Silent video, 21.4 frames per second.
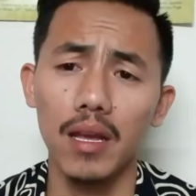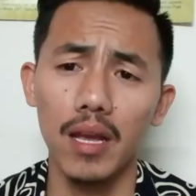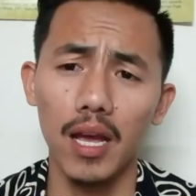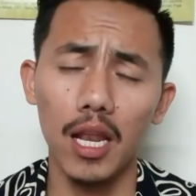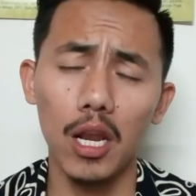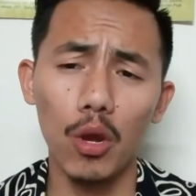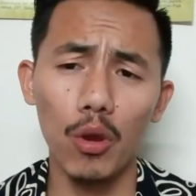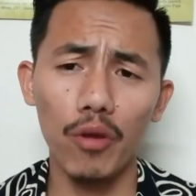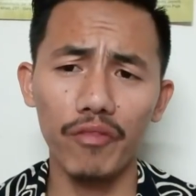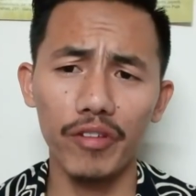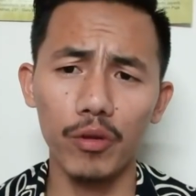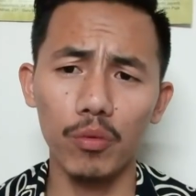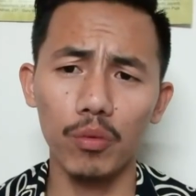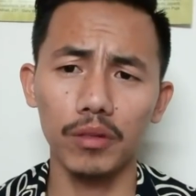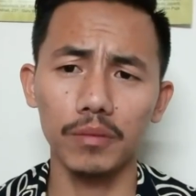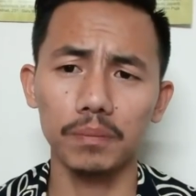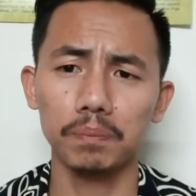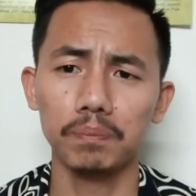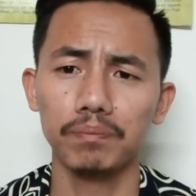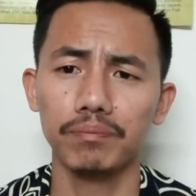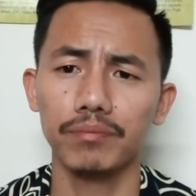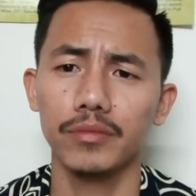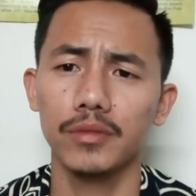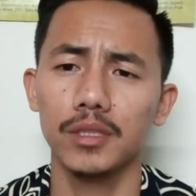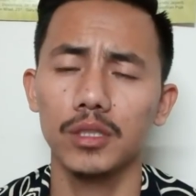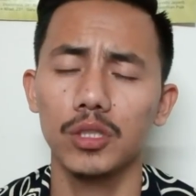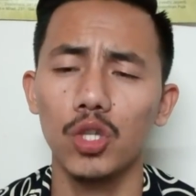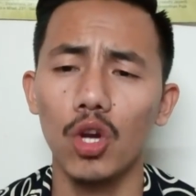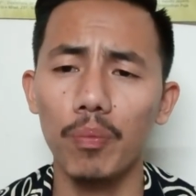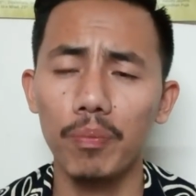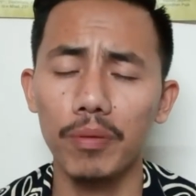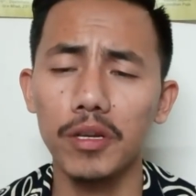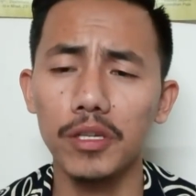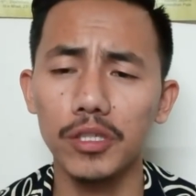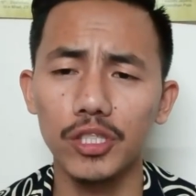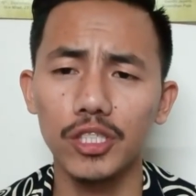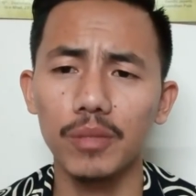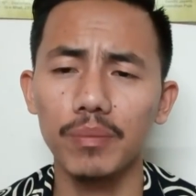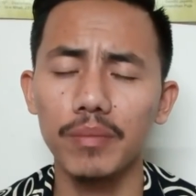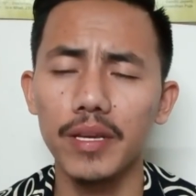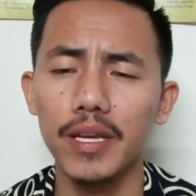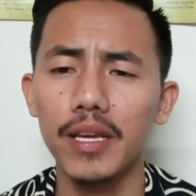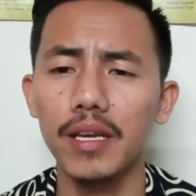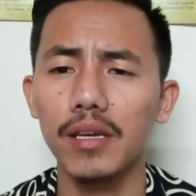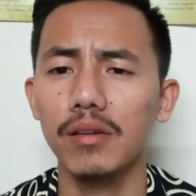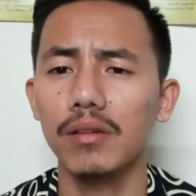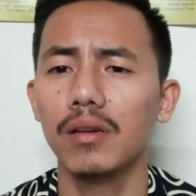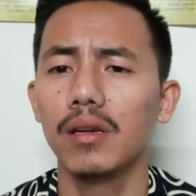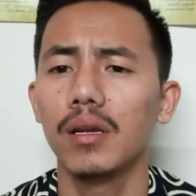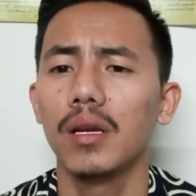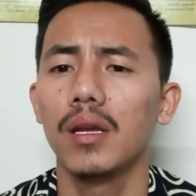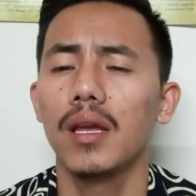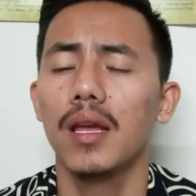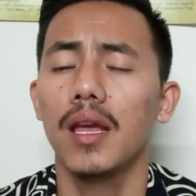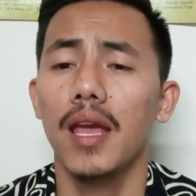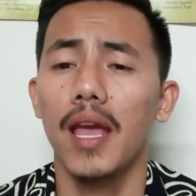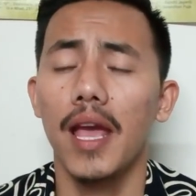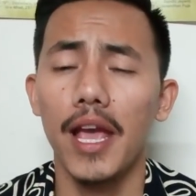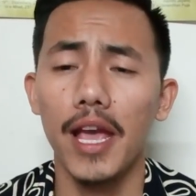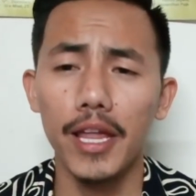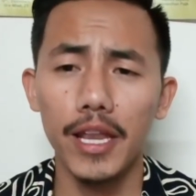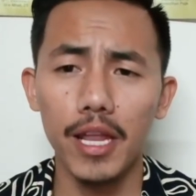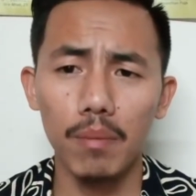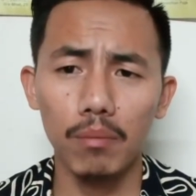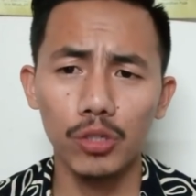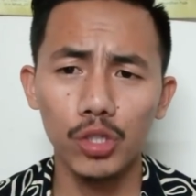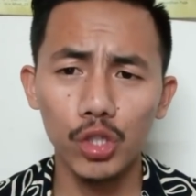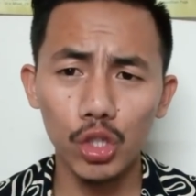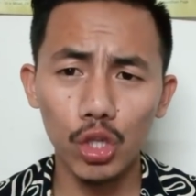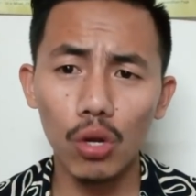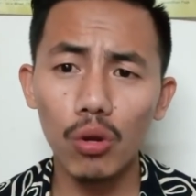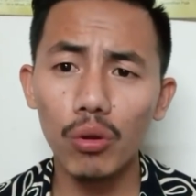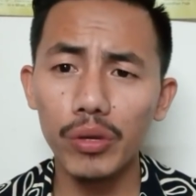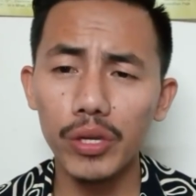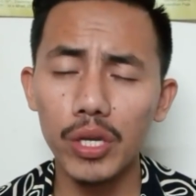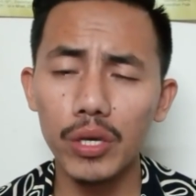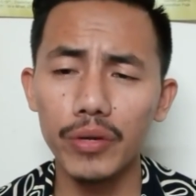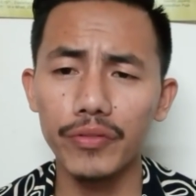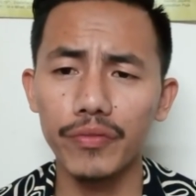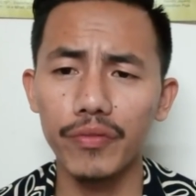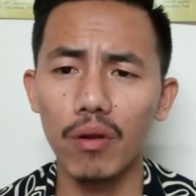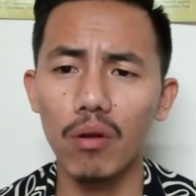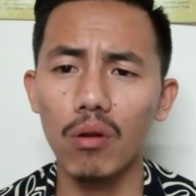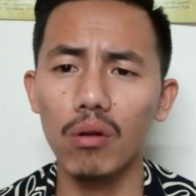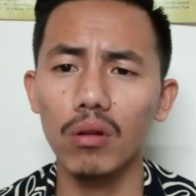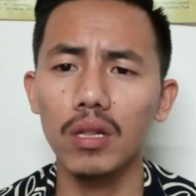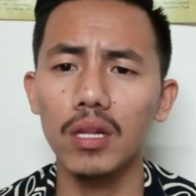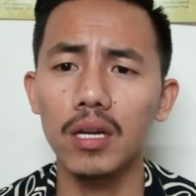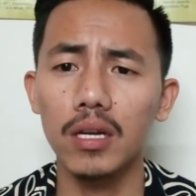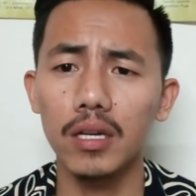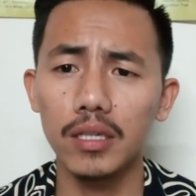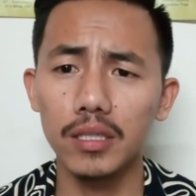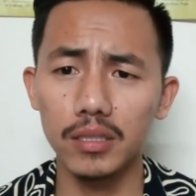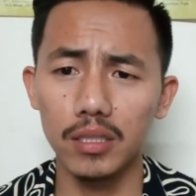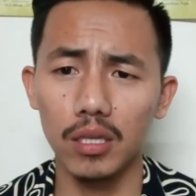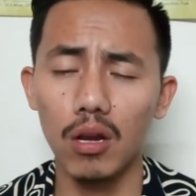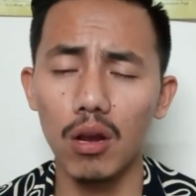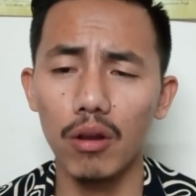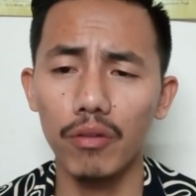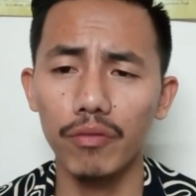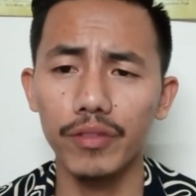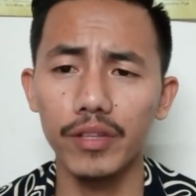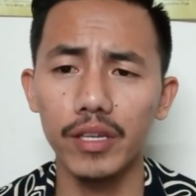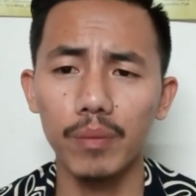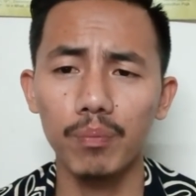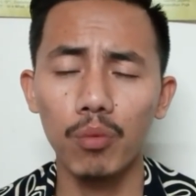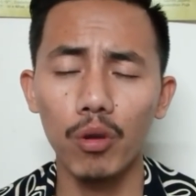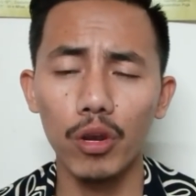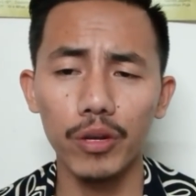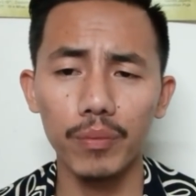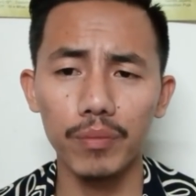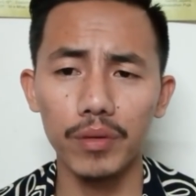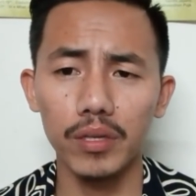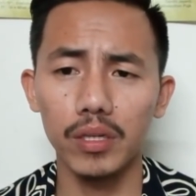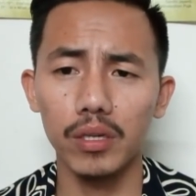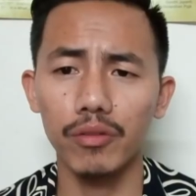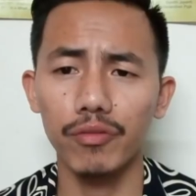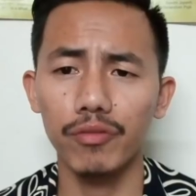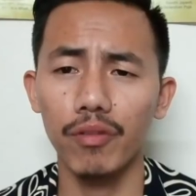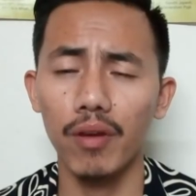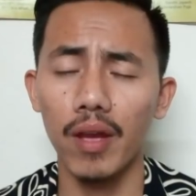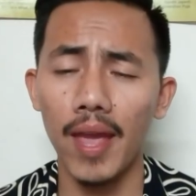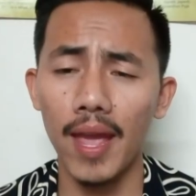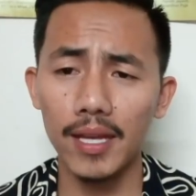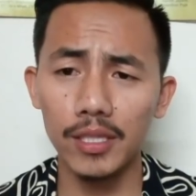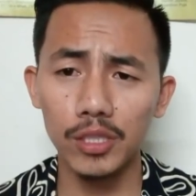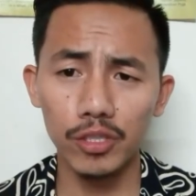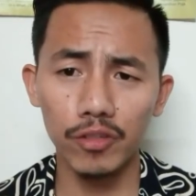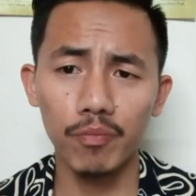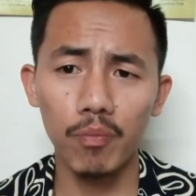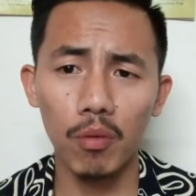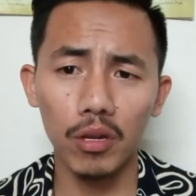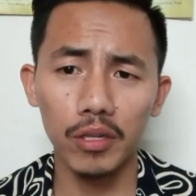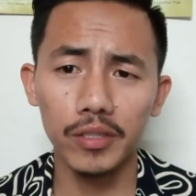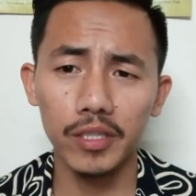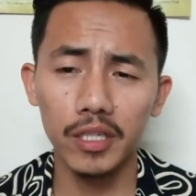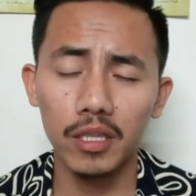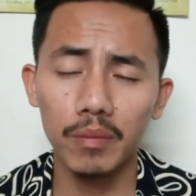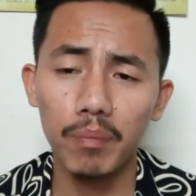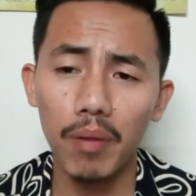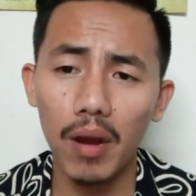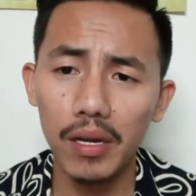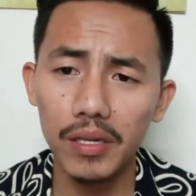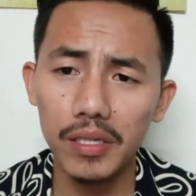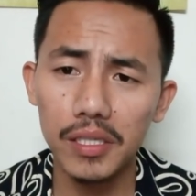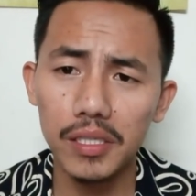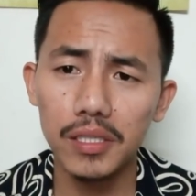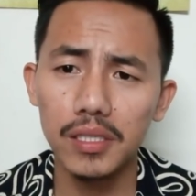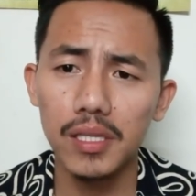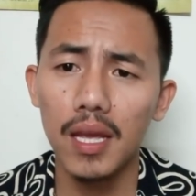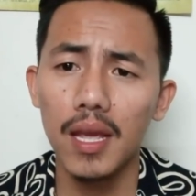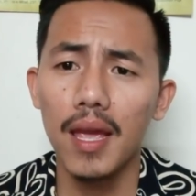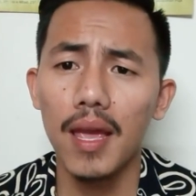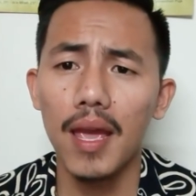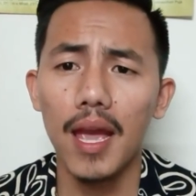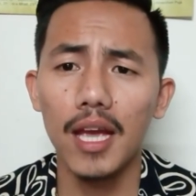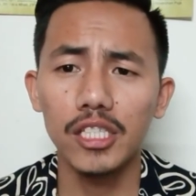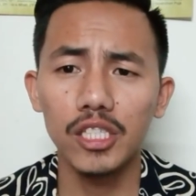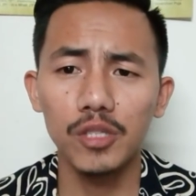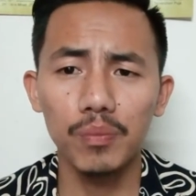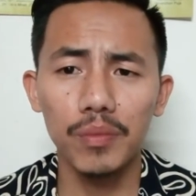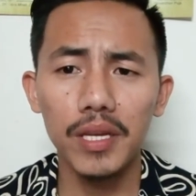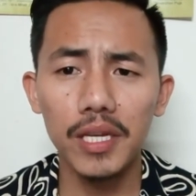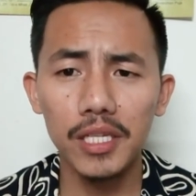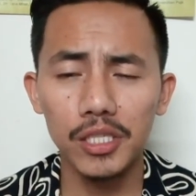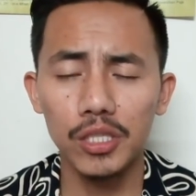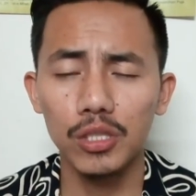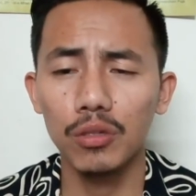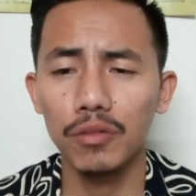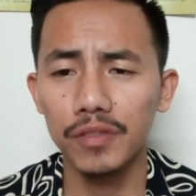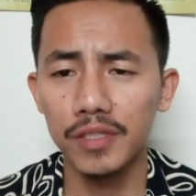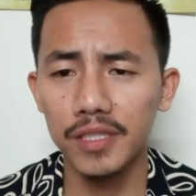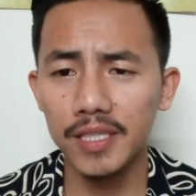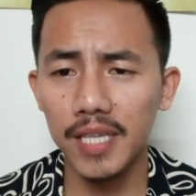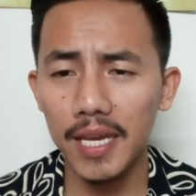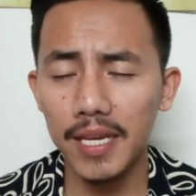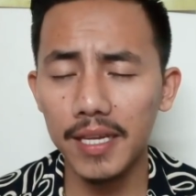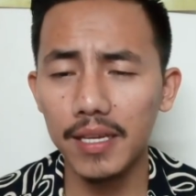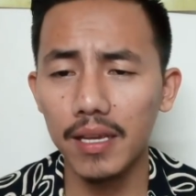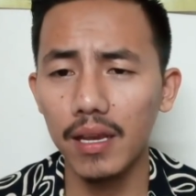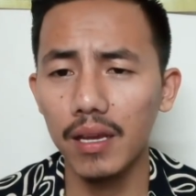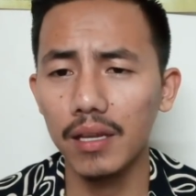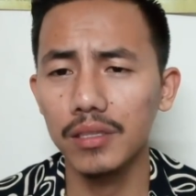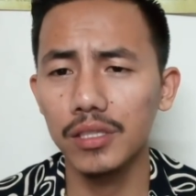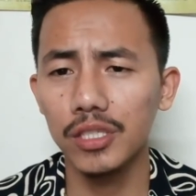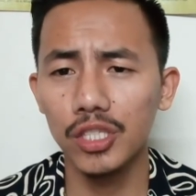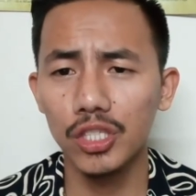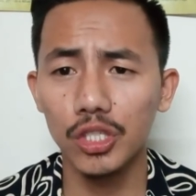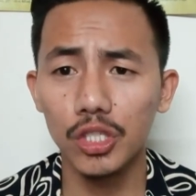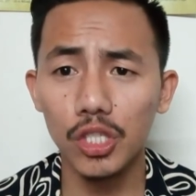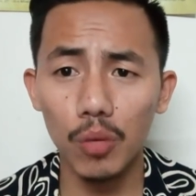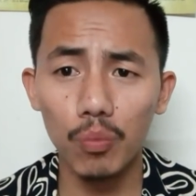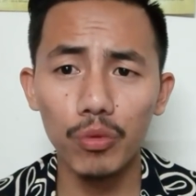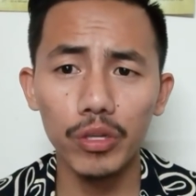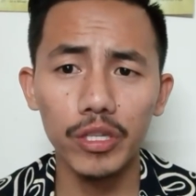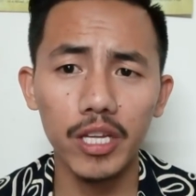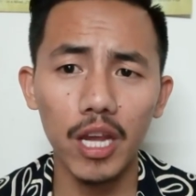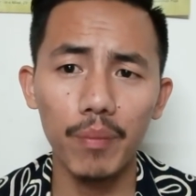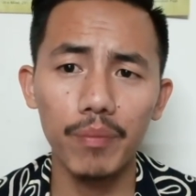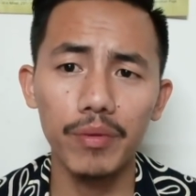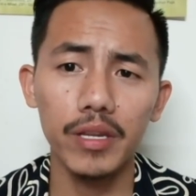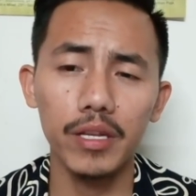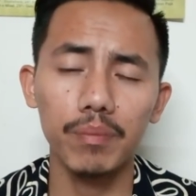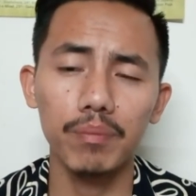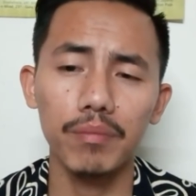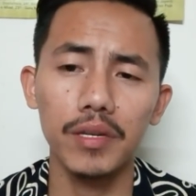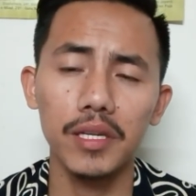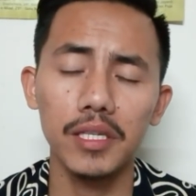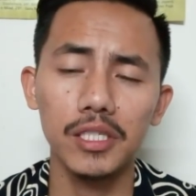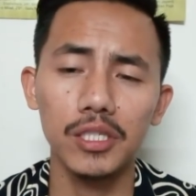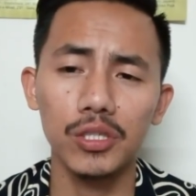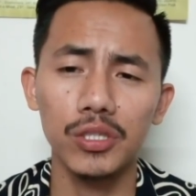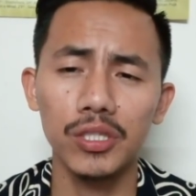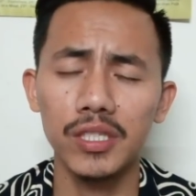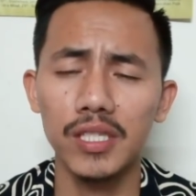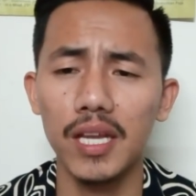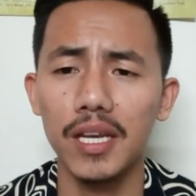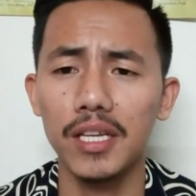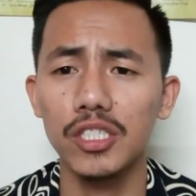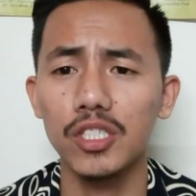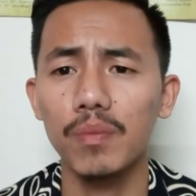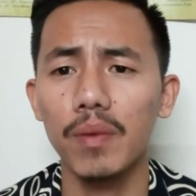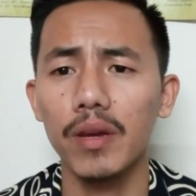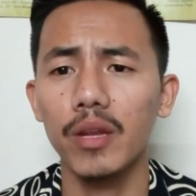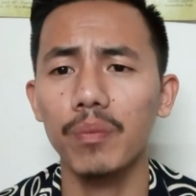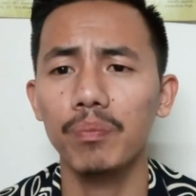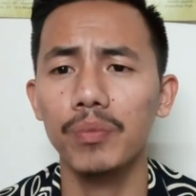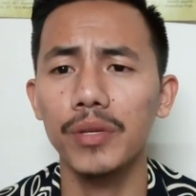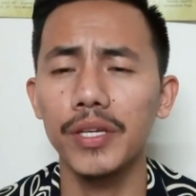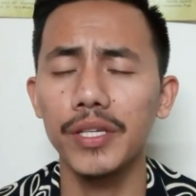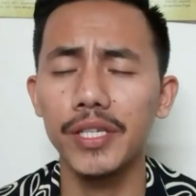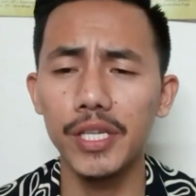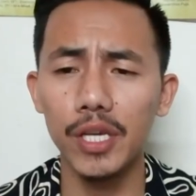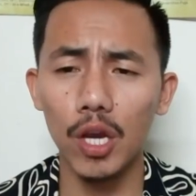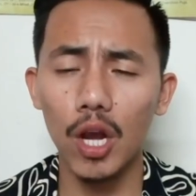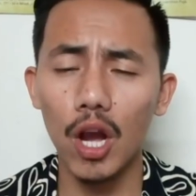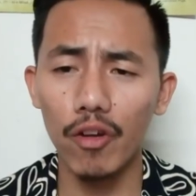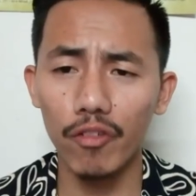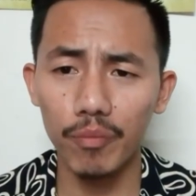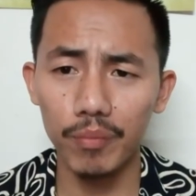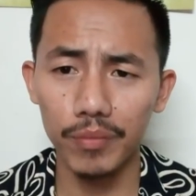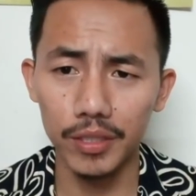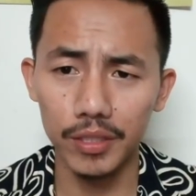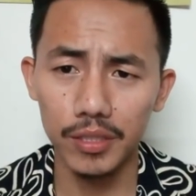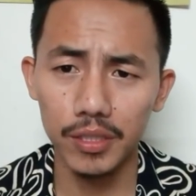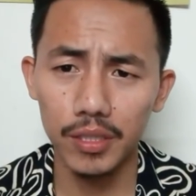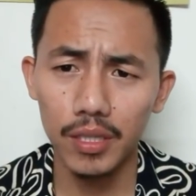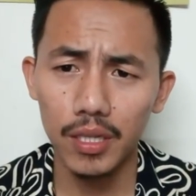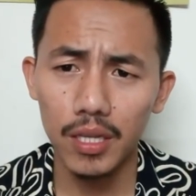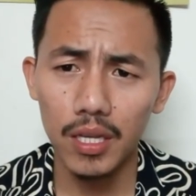Hello everyone, Tropicusum here, and I'm sure you've all heard of the appointment of heads of political parties as Minister of State and some with cabinet minister status by the PDO government.